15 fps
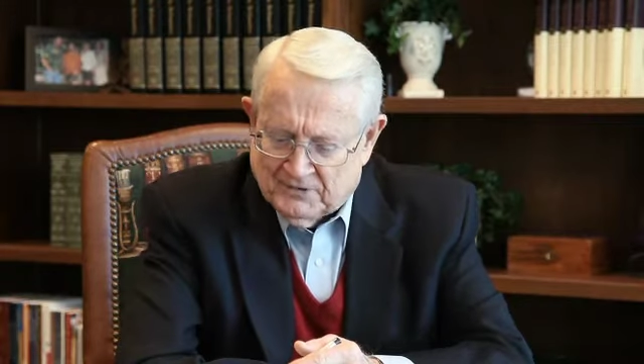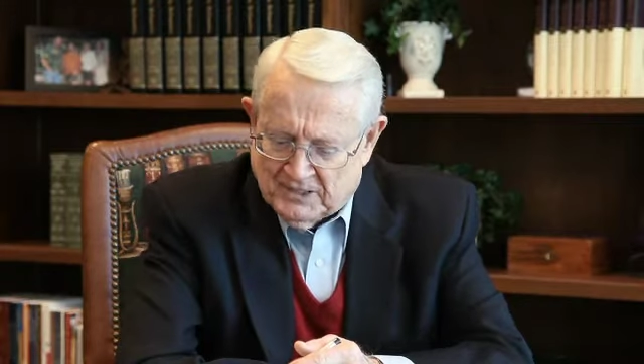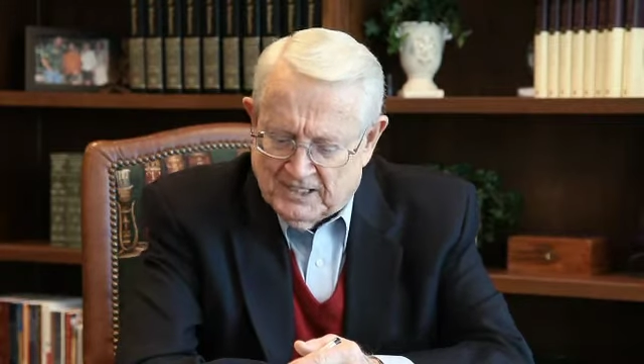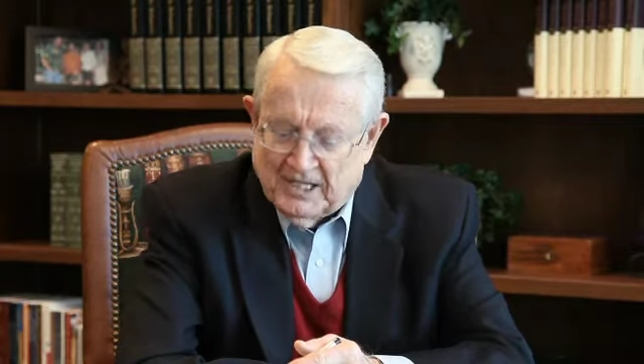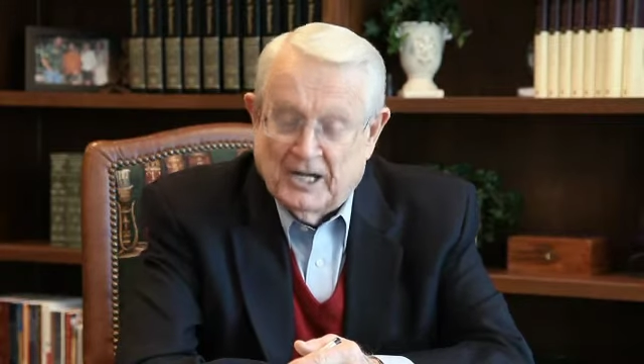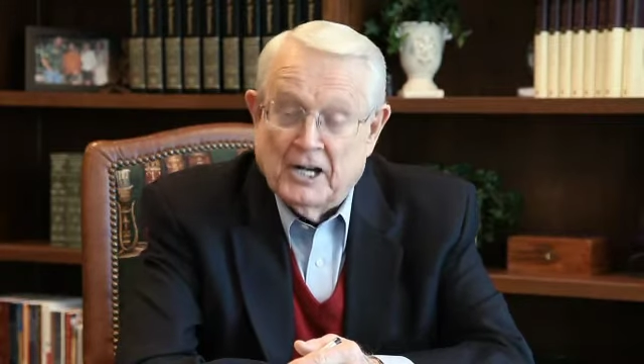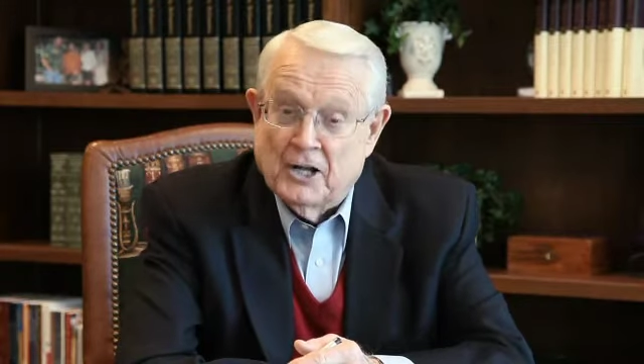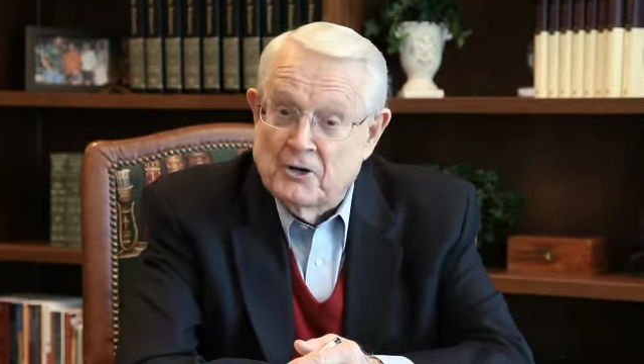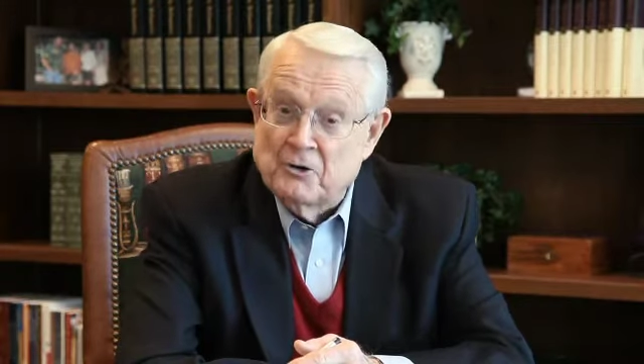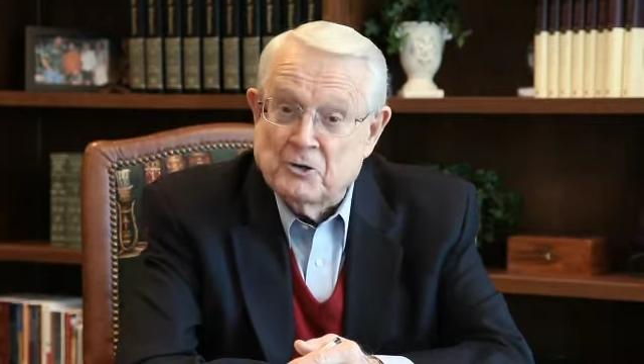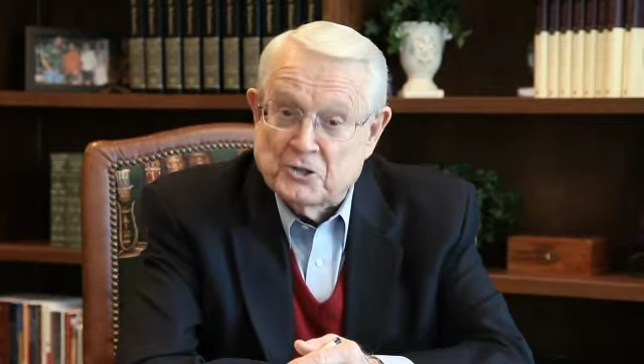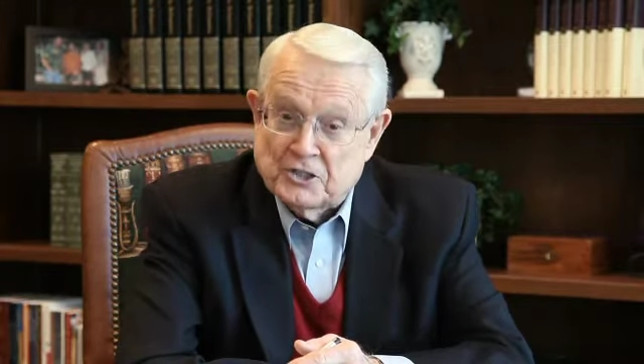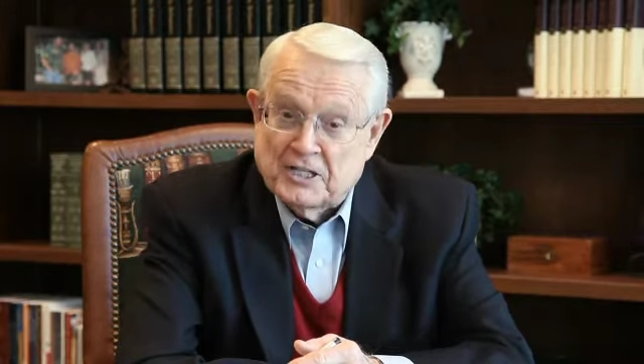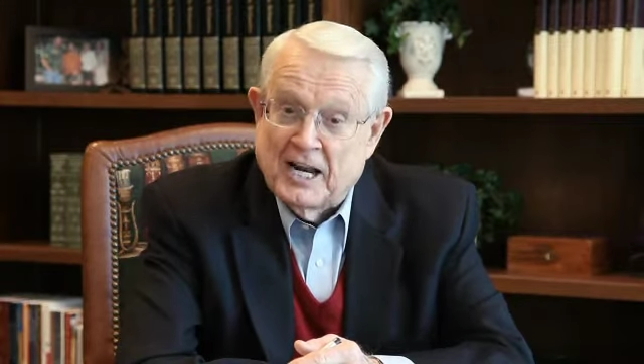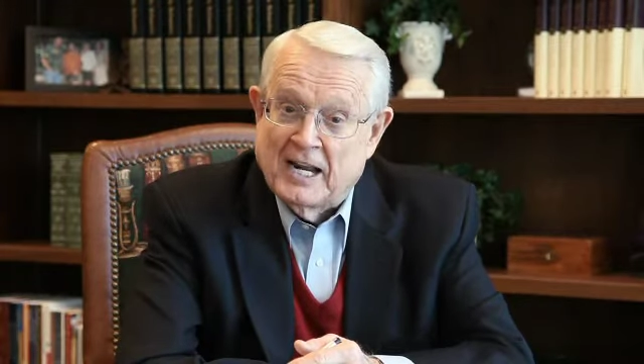in an
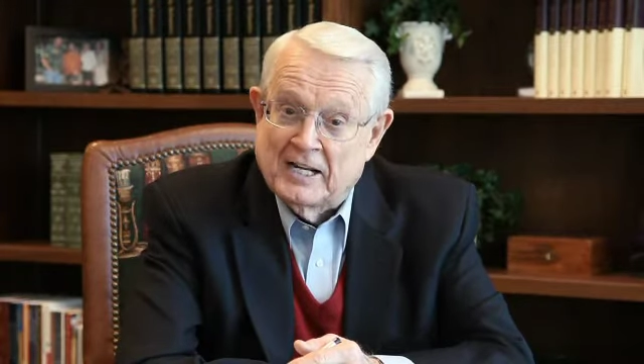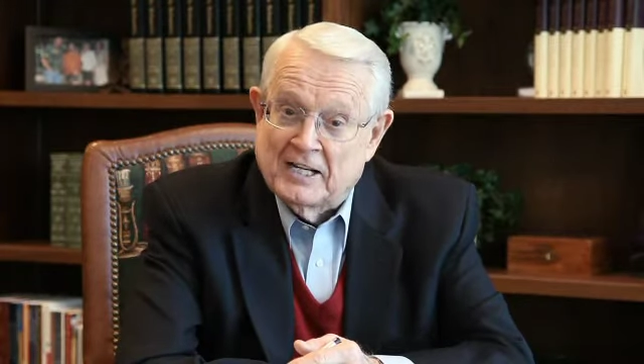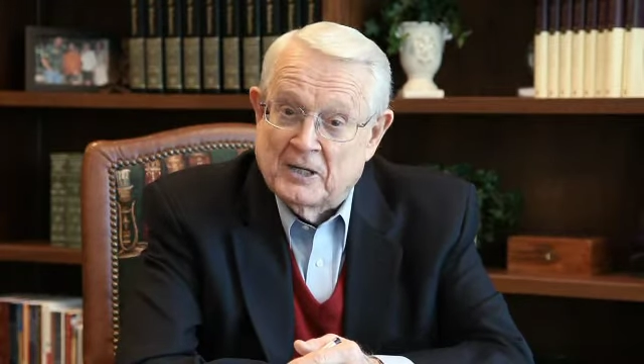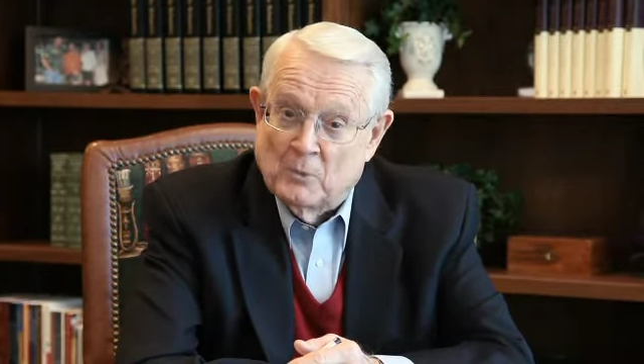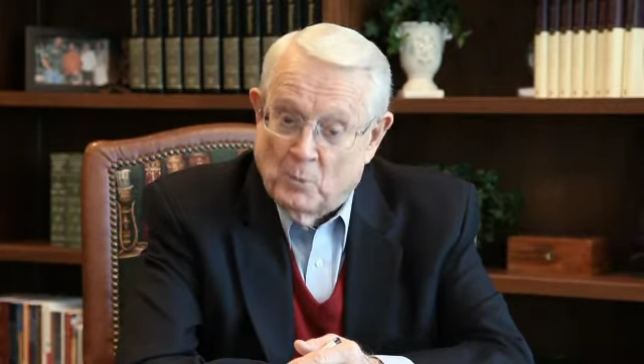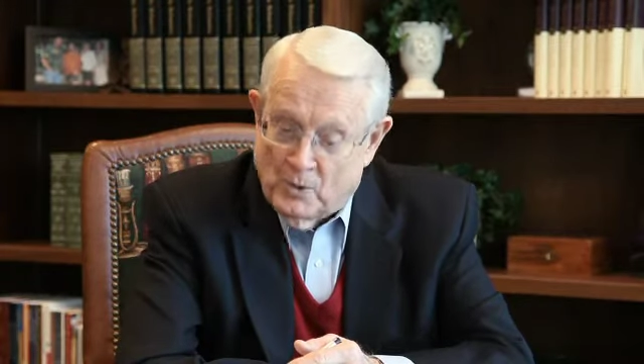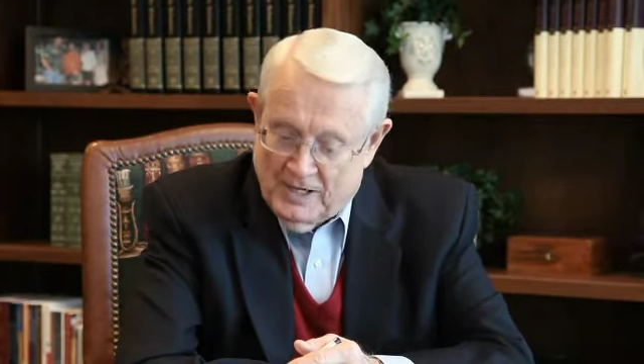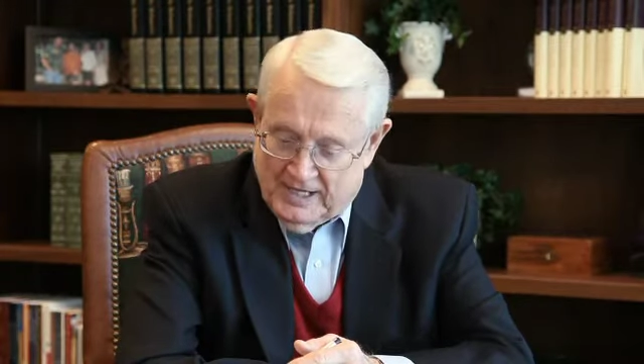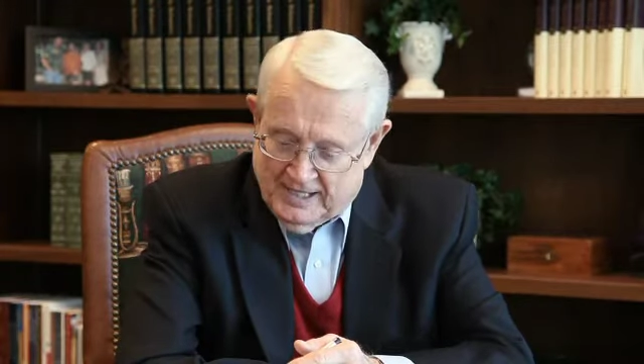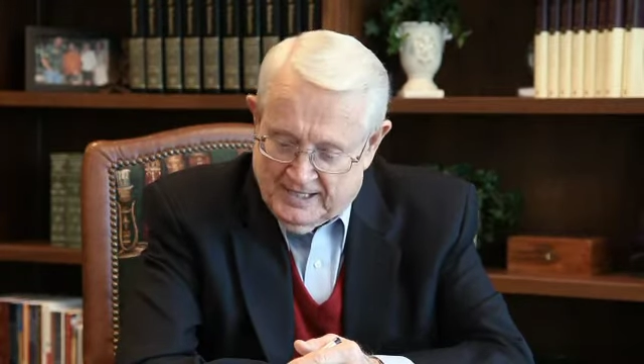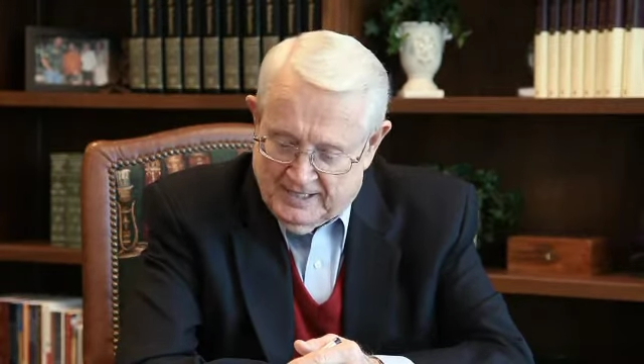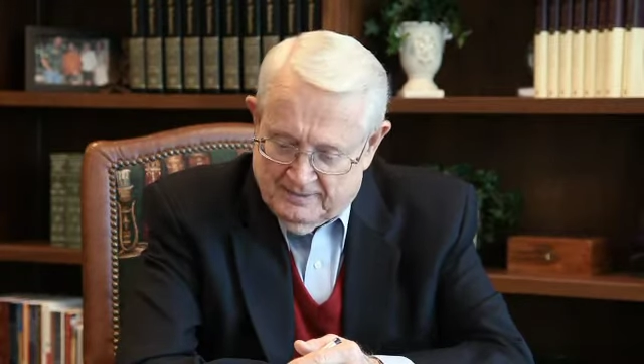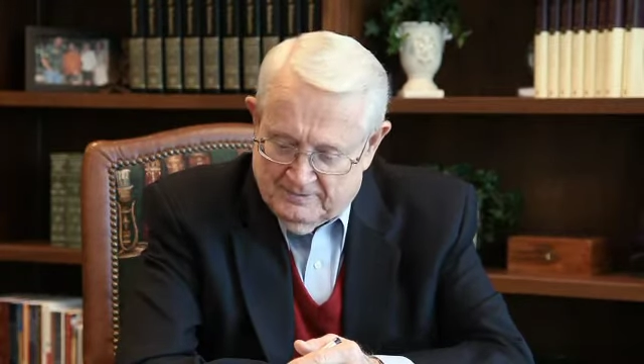understanding way,